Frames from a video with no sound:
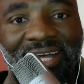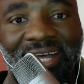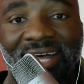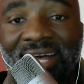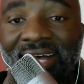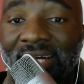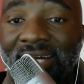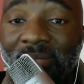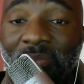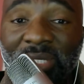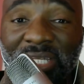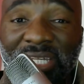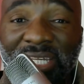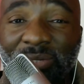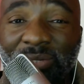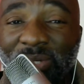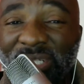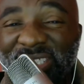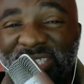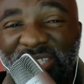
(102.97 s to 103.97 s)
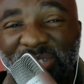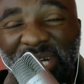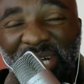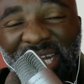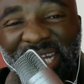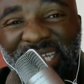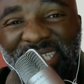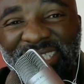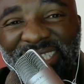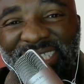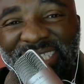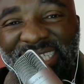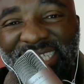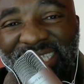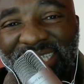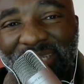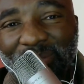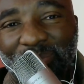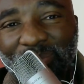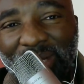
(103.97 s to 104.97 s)
I mean, it was crazy
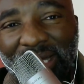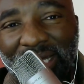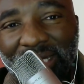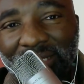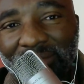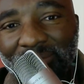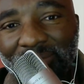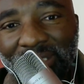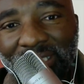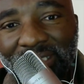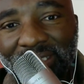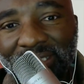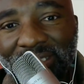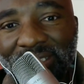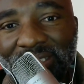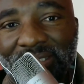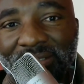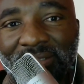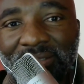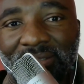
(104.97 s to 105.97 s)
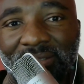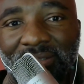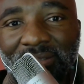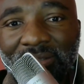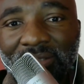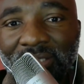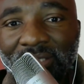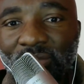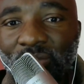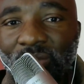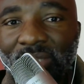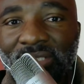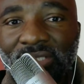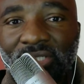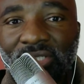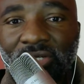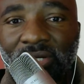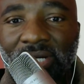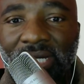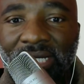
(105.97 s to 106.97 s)
in the parliament. It was
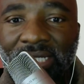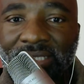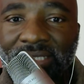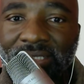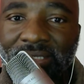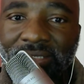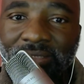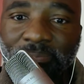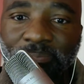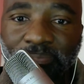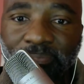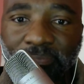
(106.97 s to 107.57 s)
crazy.